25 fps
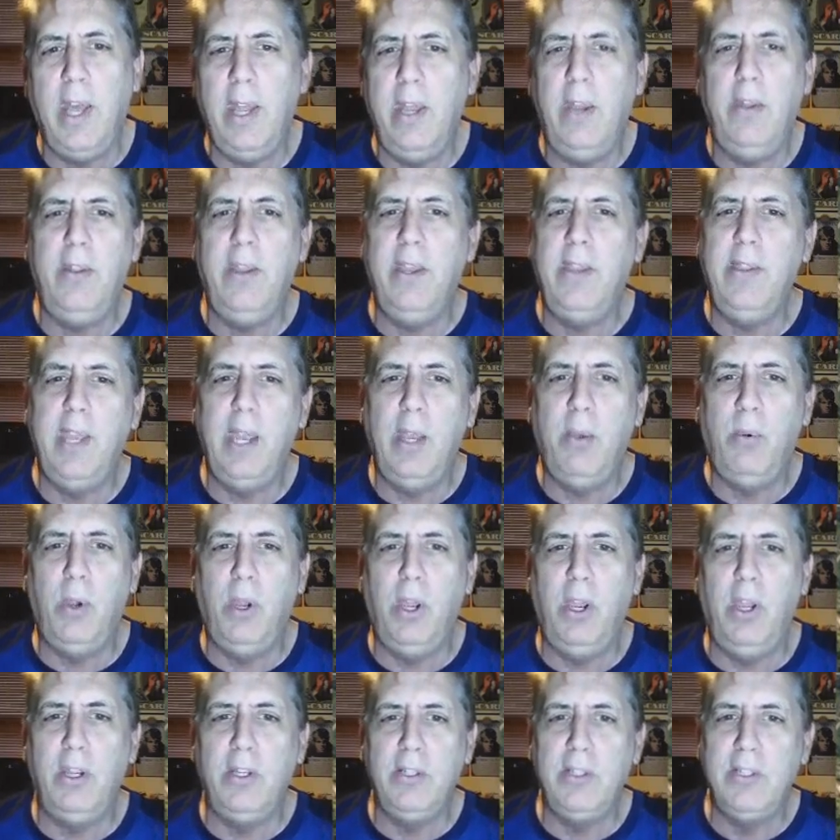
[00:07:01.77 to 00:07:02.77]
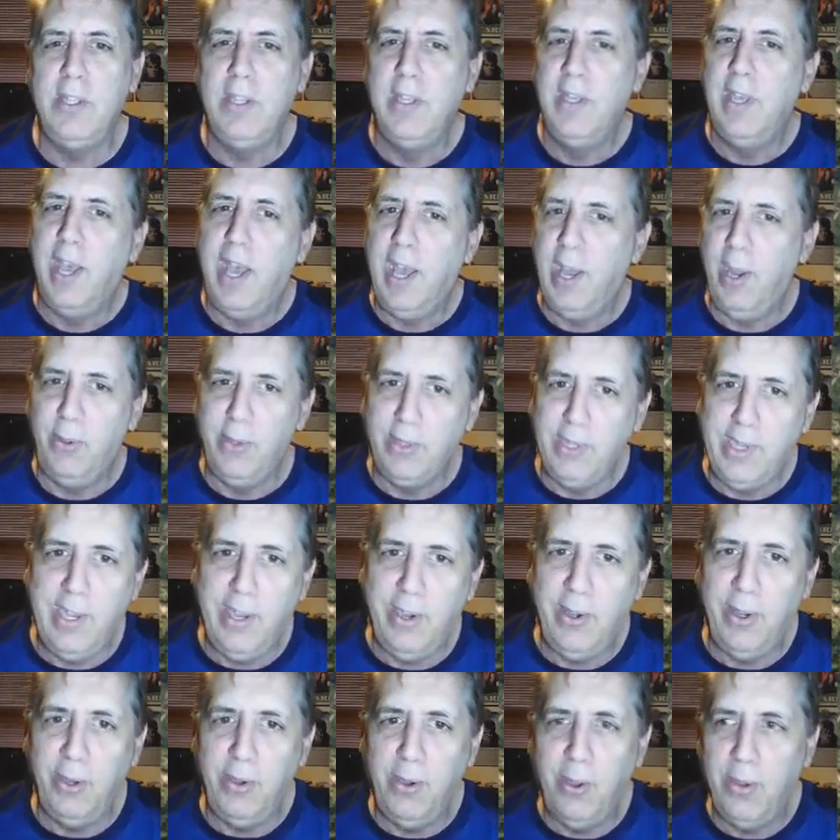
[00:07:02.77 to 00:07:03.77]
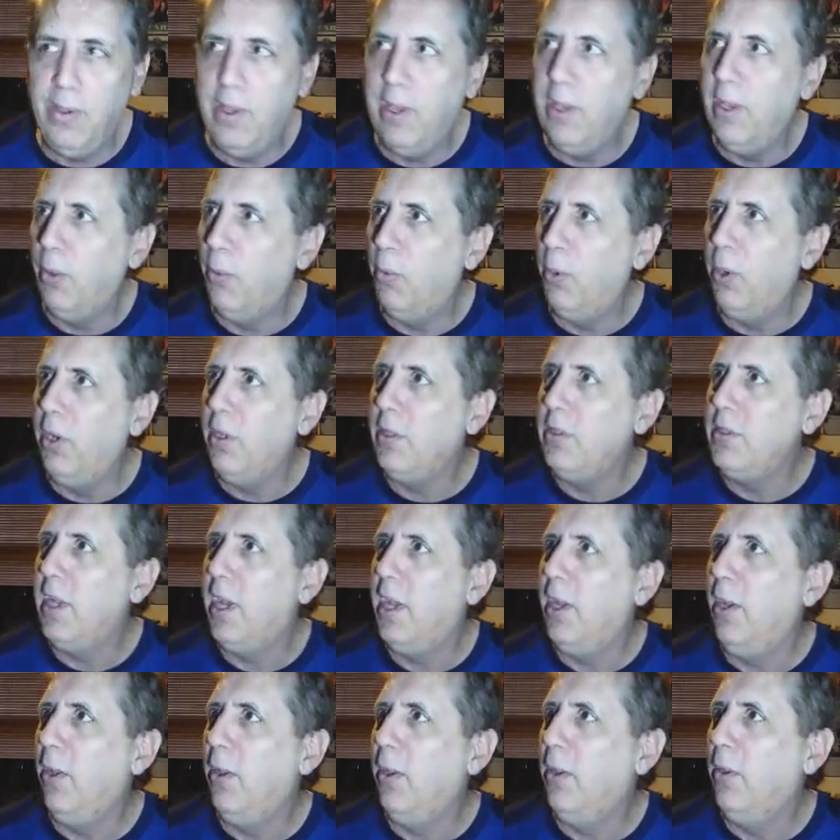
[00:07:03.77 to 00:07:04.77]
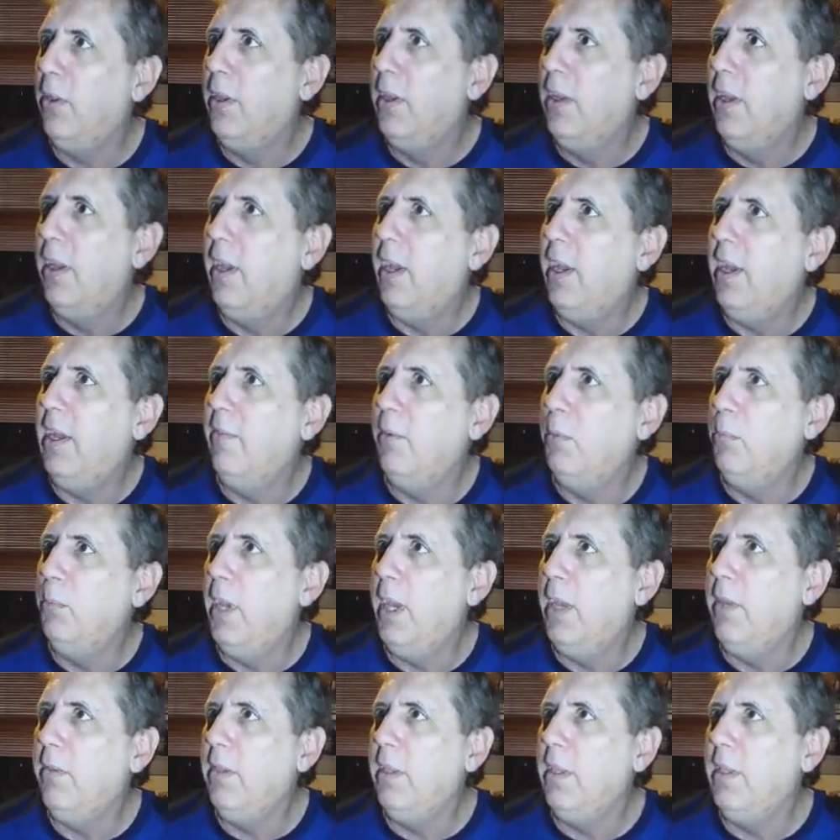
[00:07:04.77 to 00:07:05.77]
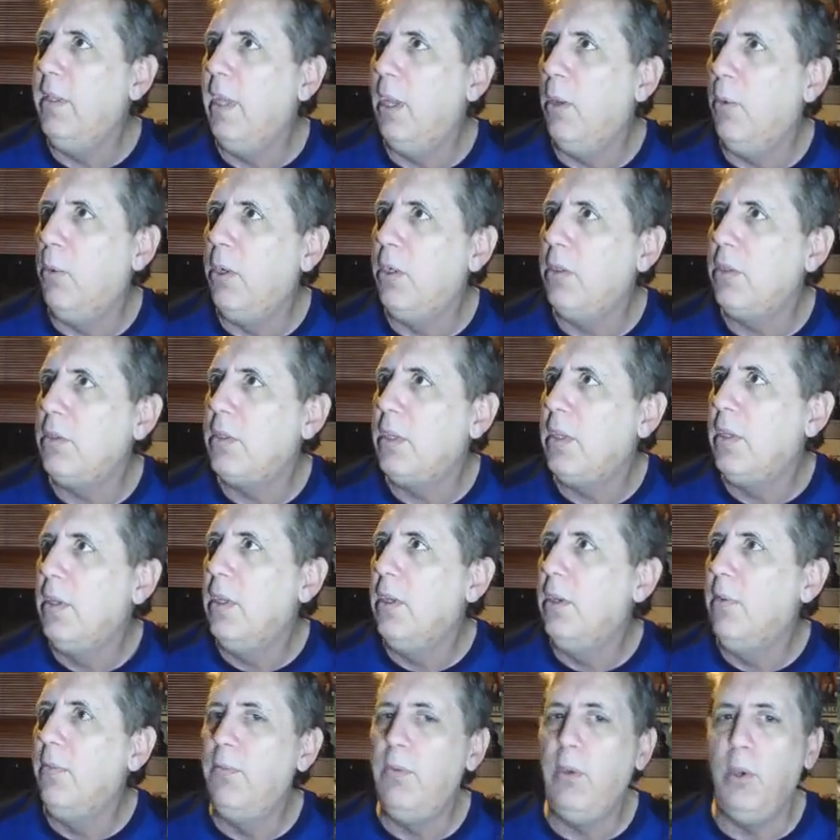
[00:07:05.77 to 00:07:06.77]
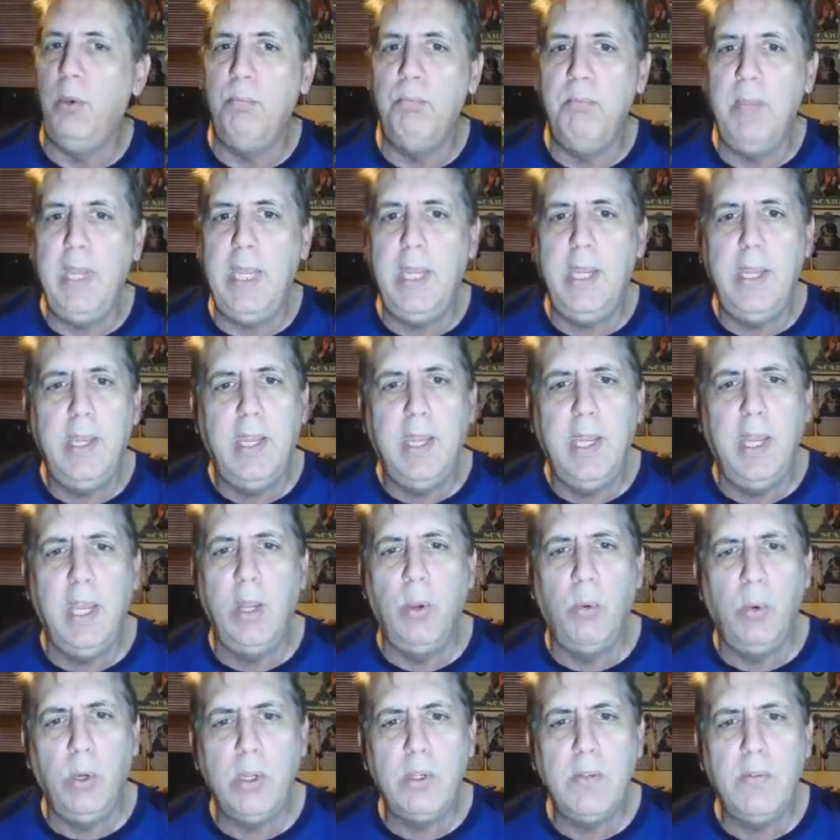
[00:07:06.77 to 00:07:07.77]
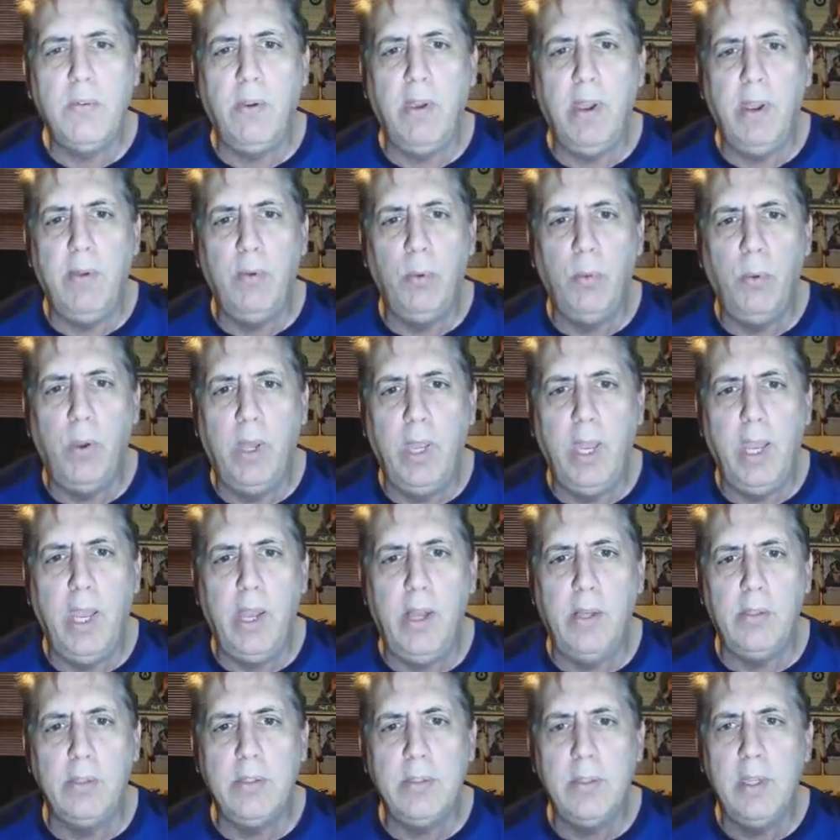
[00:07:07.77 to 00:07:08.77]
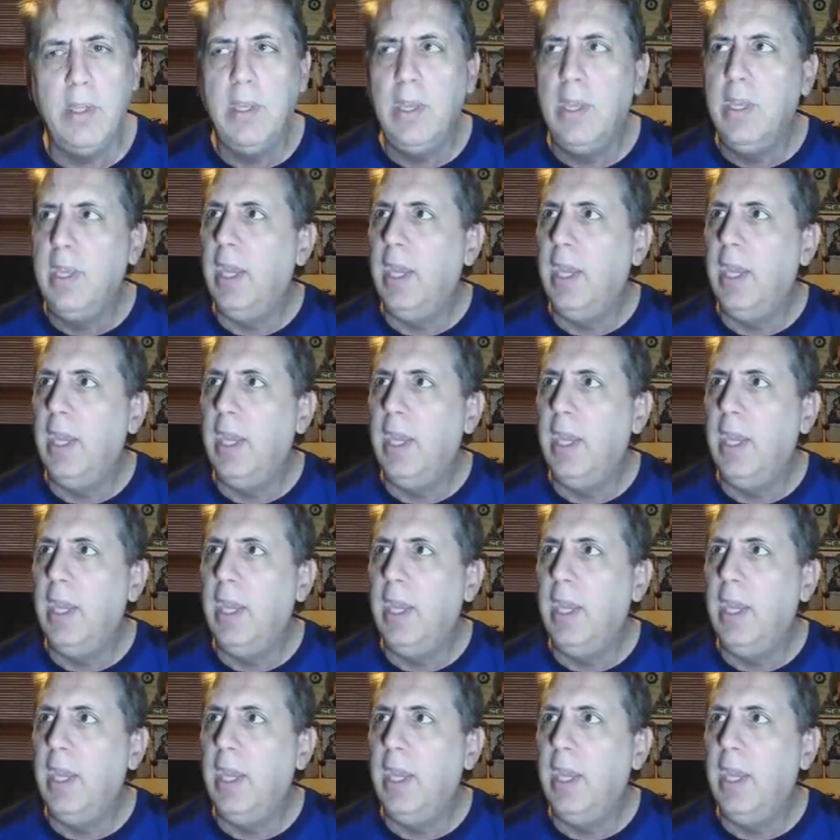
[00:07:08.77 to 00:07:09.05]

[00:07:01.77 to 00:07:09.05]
I don't know how that works. I don't care to know how it works. I know I have a method that works for me and it works for everyone else.